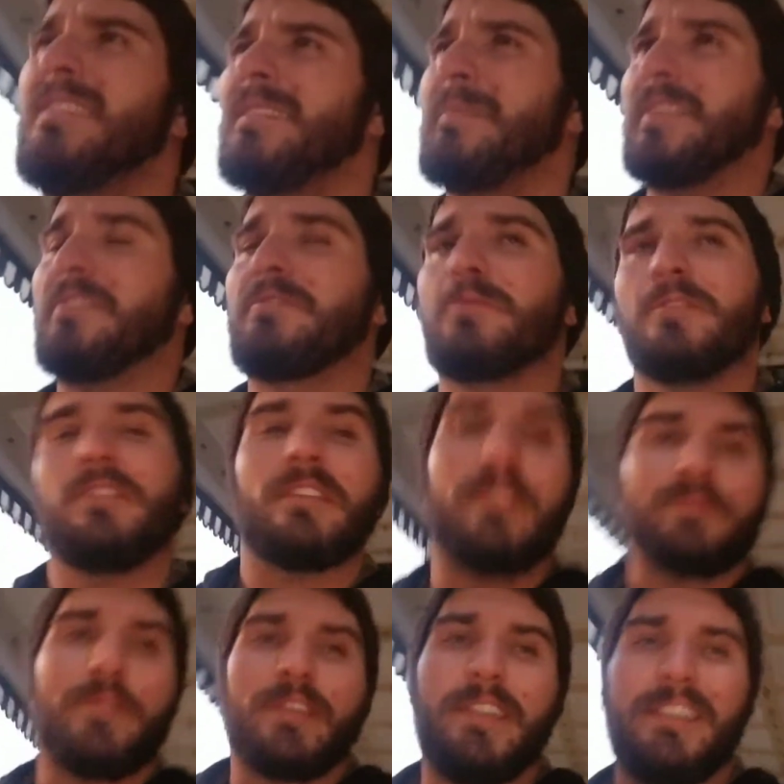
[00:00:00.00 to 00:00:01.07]
I mean, there's really
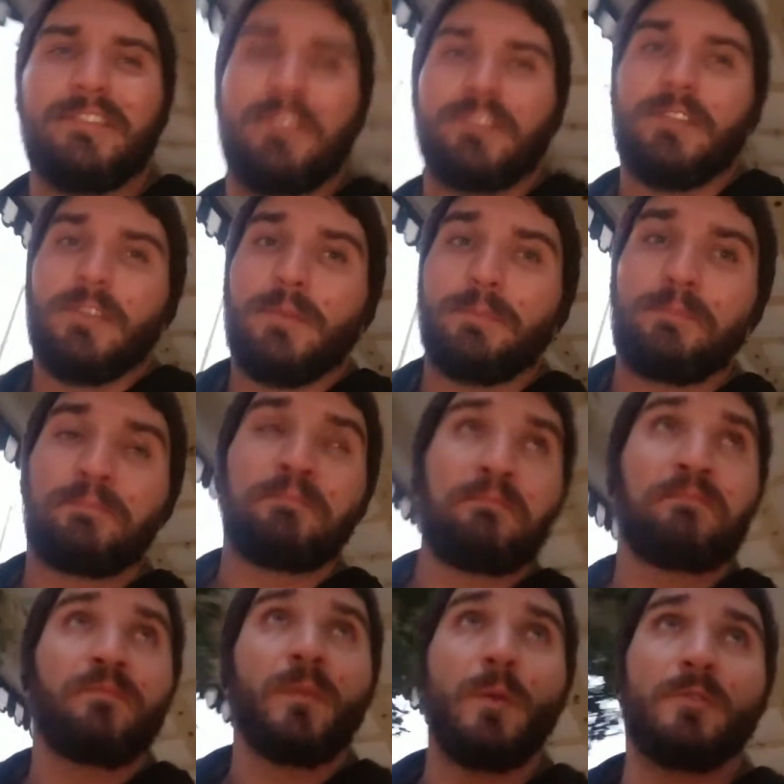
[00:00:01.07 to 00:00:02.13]
nothing for kids to do,
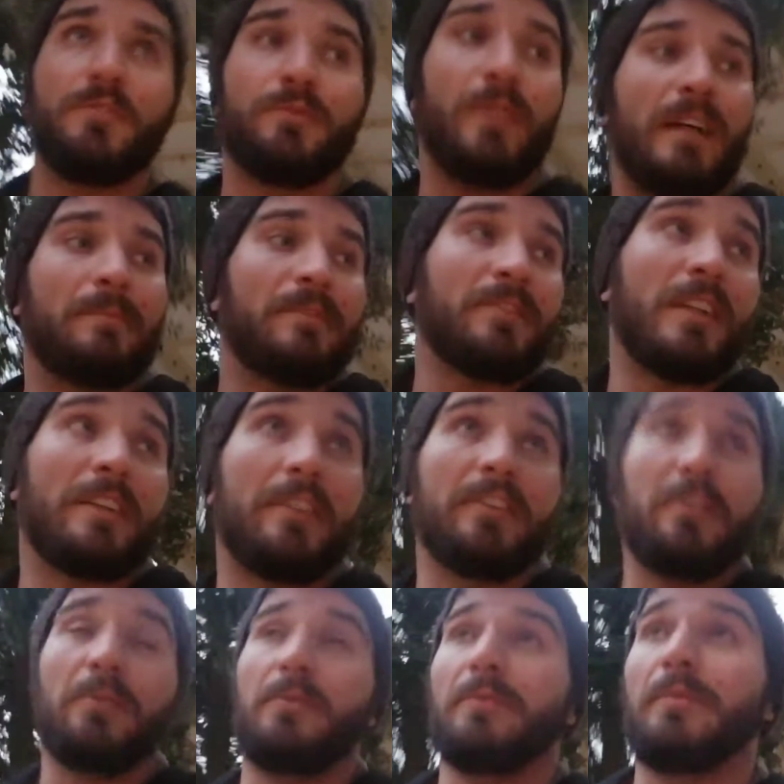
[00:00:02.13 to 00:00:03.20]
which is why I'm trying
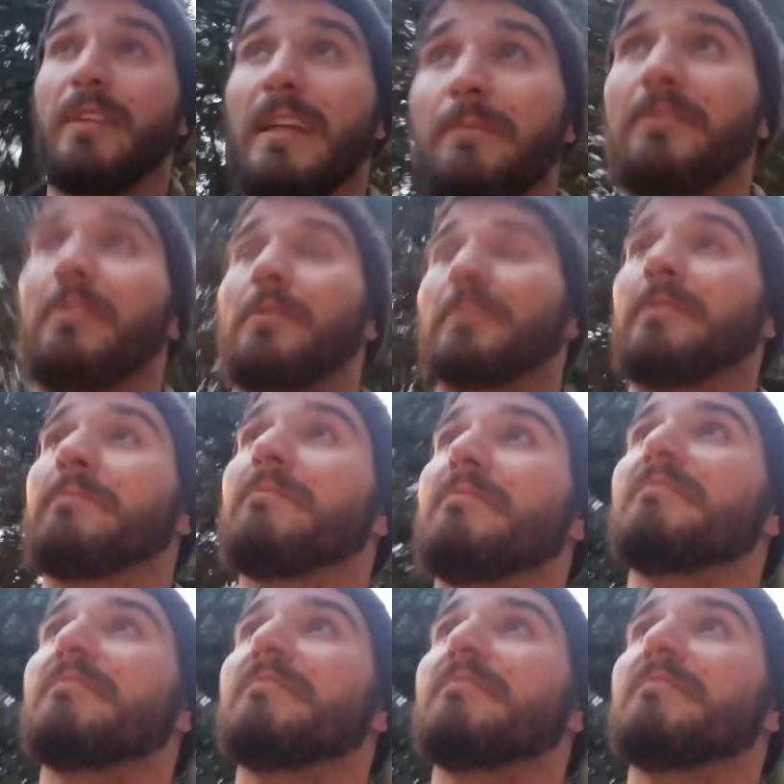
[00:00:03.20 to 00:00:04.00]
to do with what I'm doing,